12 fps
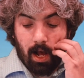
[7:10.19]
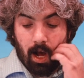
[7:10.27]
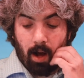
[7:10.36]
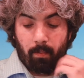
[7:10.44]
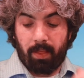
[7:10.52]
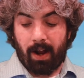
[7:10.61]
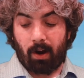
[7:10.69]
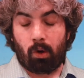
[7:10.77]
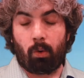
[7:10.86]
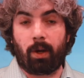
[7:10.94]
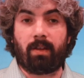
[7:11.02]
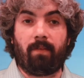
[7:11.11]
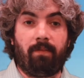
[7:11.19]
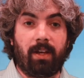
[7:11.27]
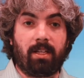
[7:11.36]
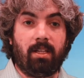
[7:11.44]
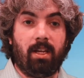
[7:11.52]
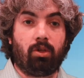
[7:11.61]
um, they are going to
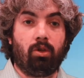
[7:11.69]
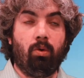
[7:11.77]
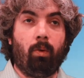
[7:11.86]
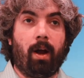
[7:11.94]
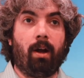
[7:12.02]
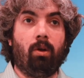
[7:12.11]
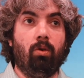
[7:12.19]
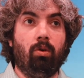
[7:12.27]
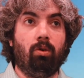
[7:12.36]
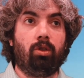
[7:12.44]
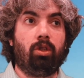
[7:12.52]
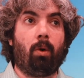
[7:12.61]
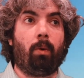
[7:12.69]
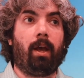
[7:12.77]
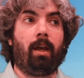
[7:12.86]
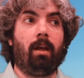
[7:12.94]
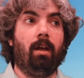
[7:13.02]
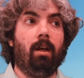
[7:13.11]
fix the issue where Google's
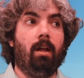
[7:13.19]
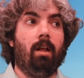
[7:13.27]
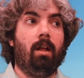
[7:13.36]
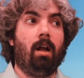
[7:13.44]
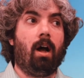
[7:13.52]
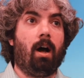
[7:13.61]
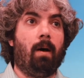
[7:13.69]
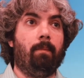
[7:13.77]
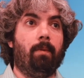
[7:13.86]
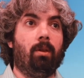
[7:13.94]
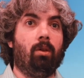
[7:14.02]
showing um,